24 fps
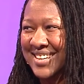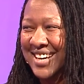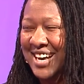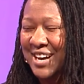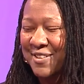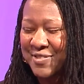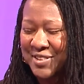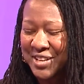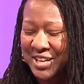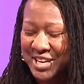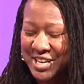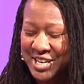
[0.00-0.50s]
I
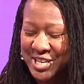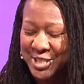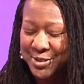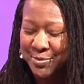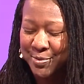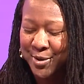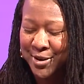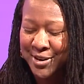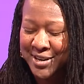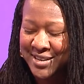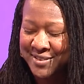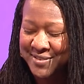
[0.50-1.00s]
feel like each
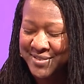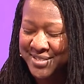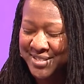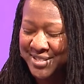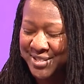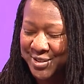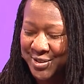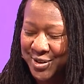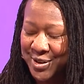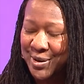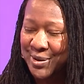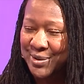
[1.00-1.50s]
part has
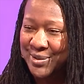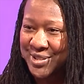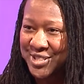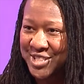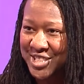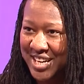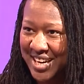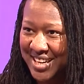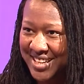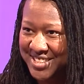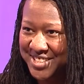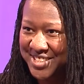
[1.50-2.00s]
their own
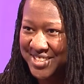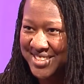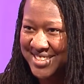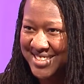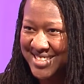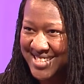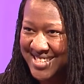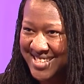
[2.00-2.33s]
challenges.